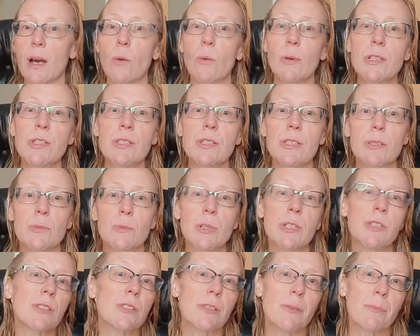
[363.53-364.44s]
which
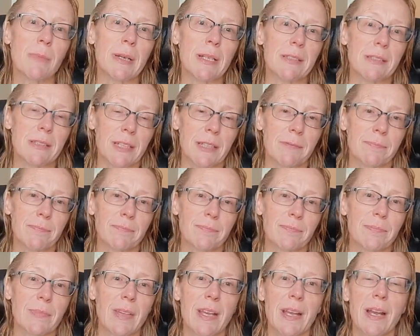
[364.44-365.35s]
is amazing.
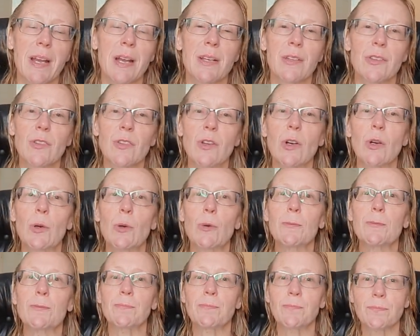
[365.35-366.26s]

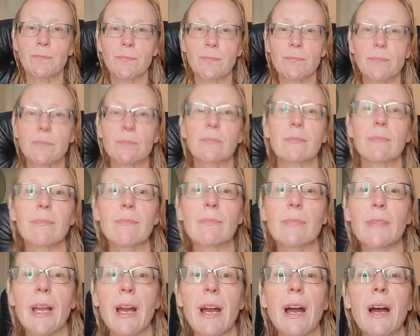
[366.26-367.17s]
So
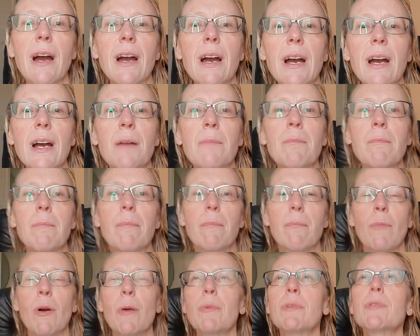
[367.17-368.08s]

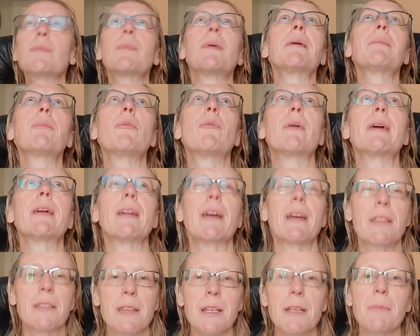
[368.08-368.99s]
what was my point?
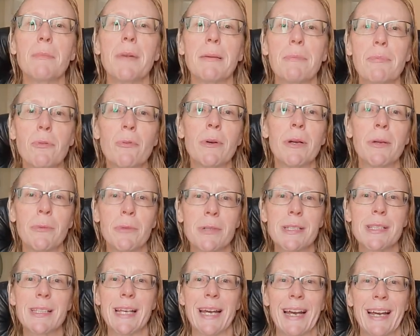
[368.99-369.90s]
I think my point
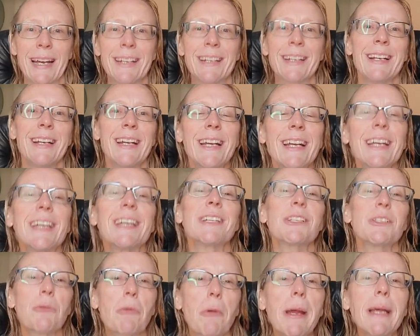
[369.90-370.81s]
was that
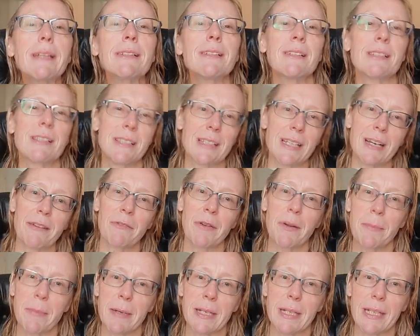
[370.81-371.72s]
it's great to see
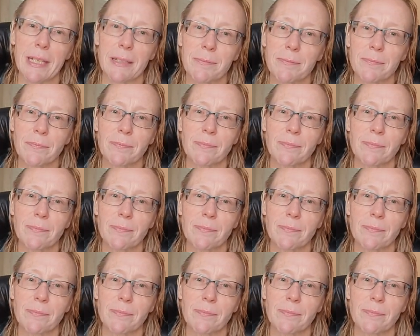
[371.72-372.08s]
everybody,